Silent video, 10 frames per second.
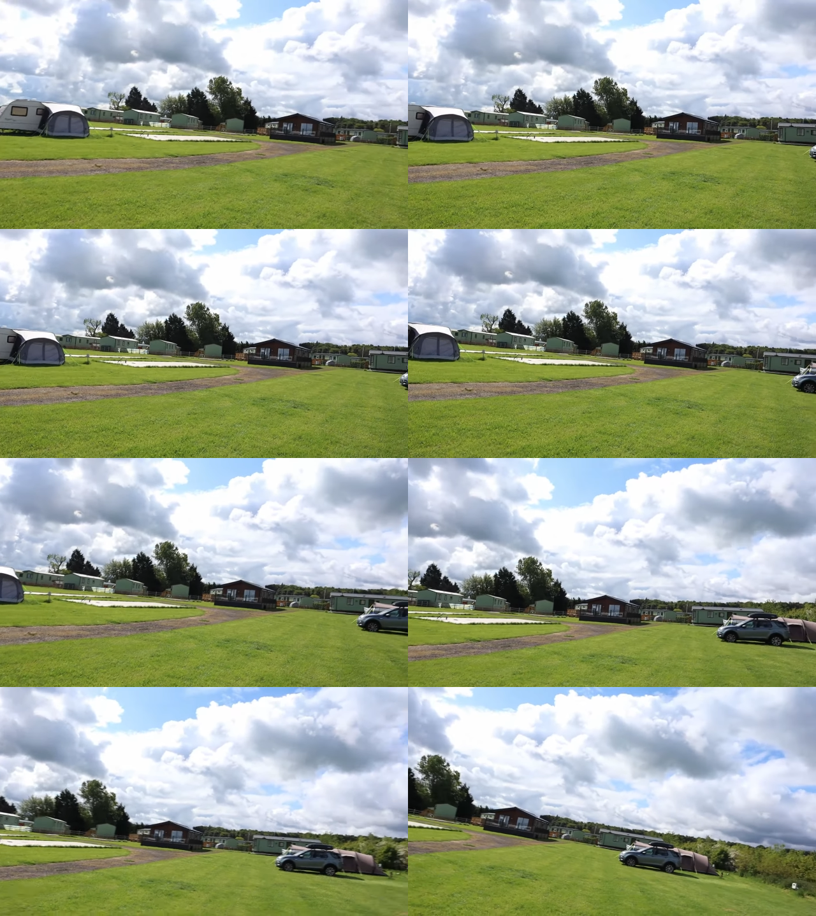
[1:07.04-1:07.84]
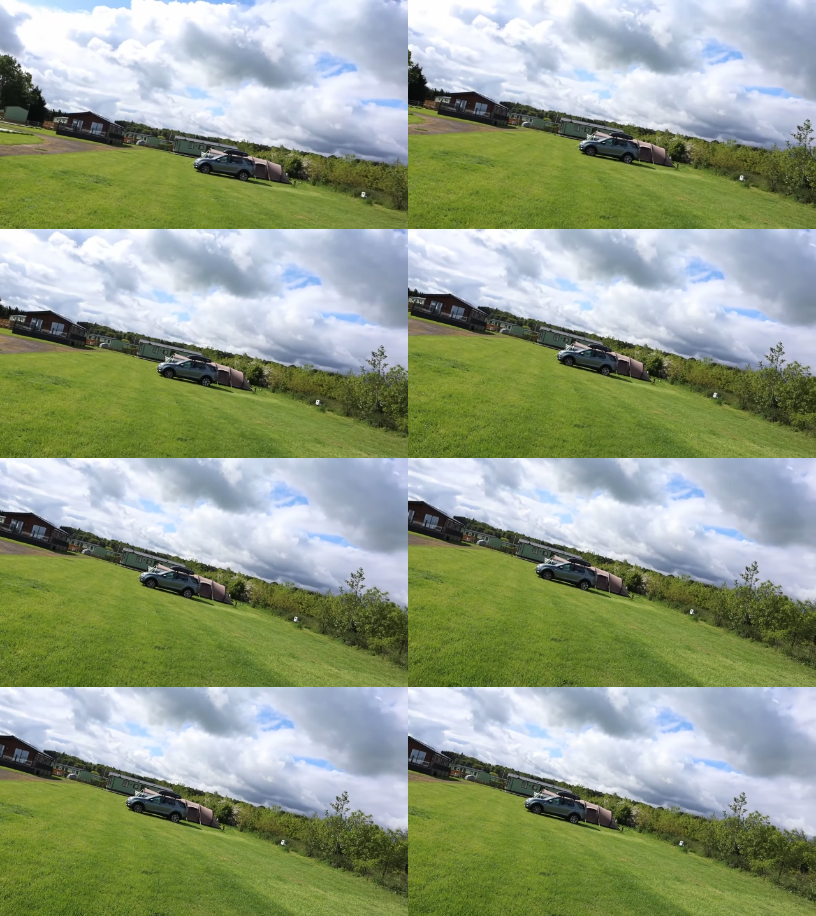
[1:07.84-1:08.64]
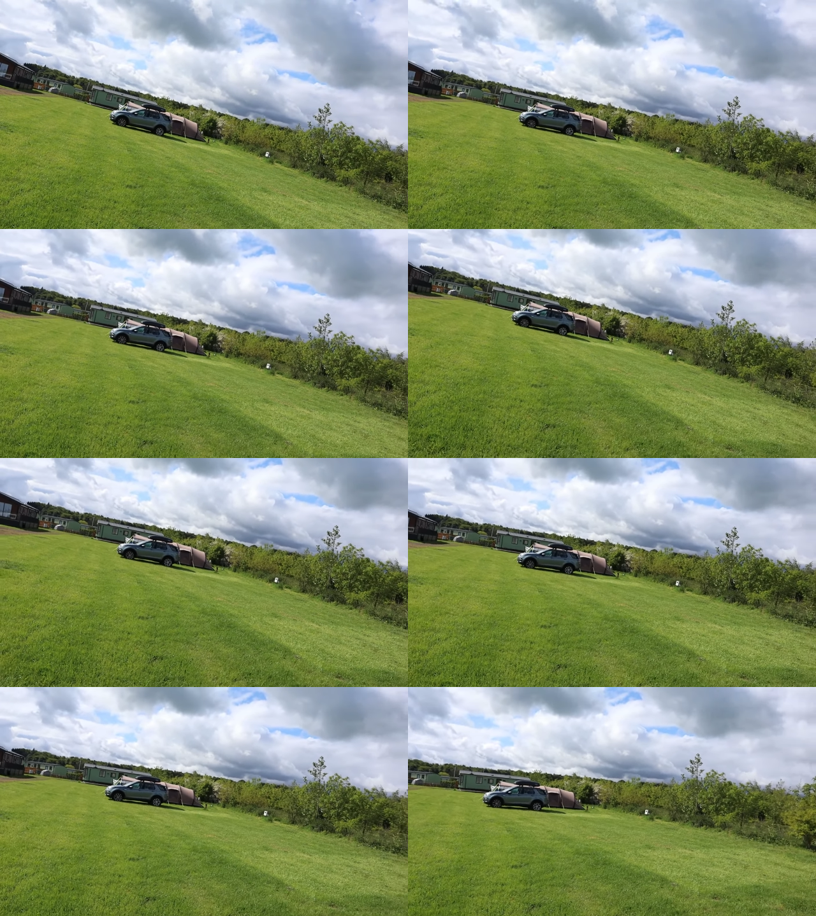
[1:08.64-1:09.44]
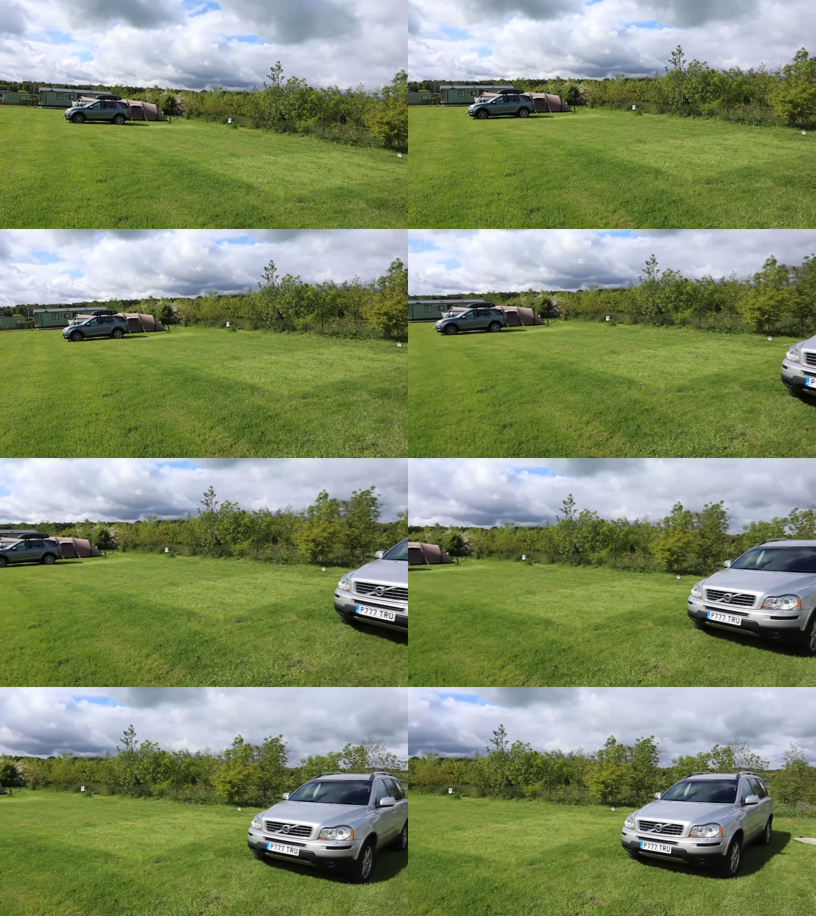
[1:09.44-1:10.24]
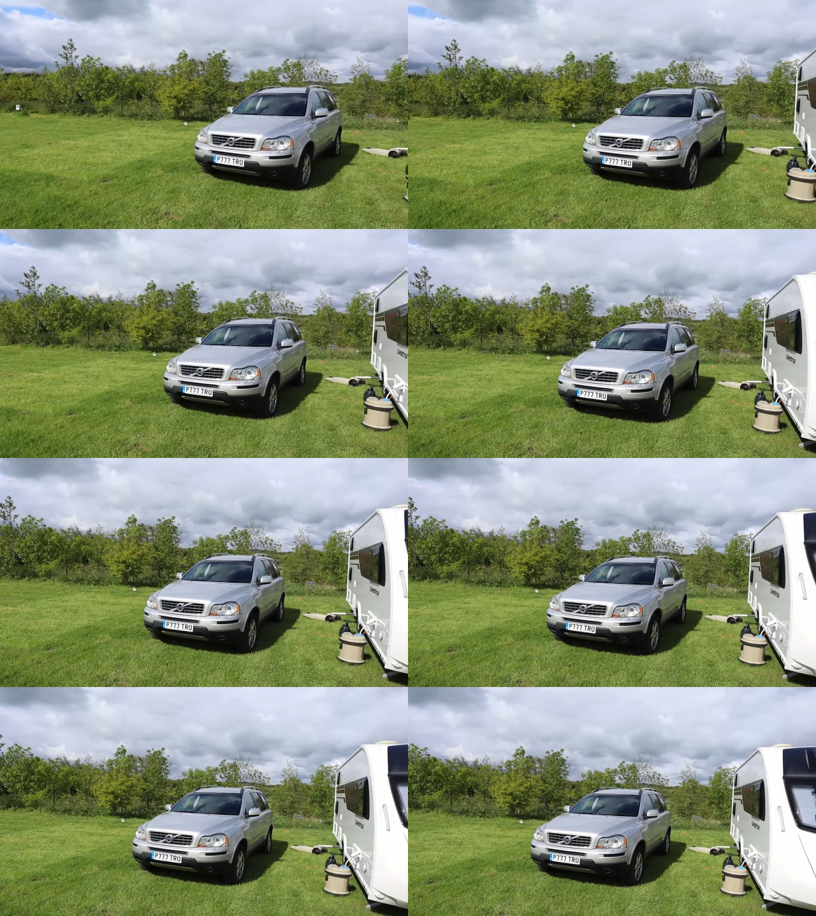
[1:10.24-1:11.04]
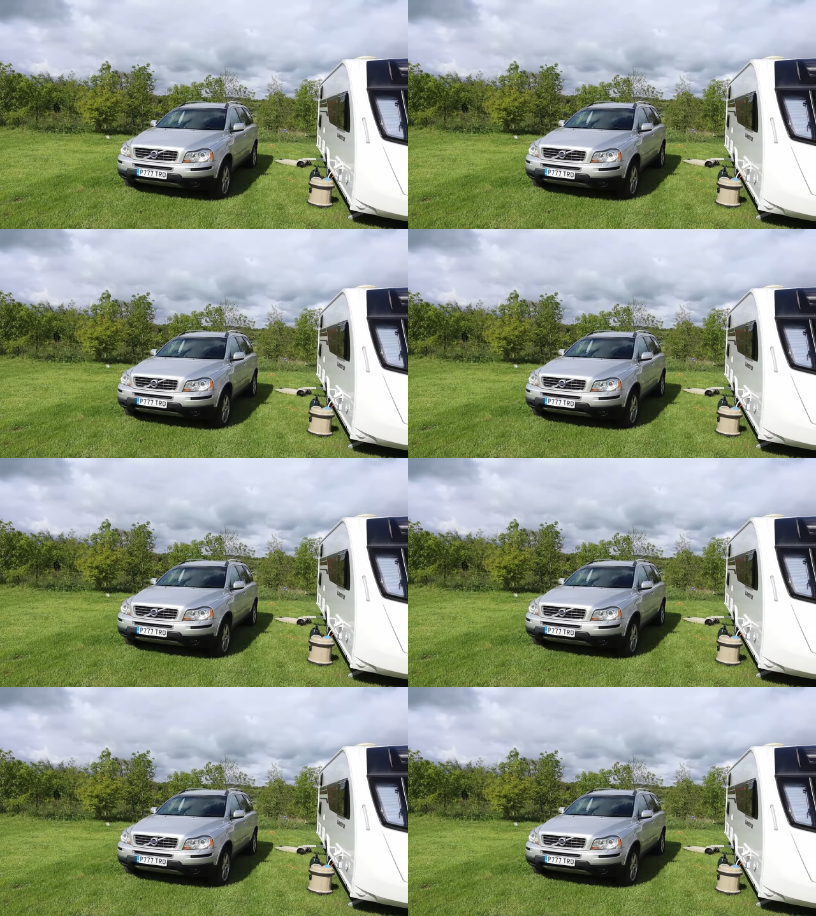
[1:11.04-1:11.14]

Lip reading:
No face is visible, so there are no lips to read.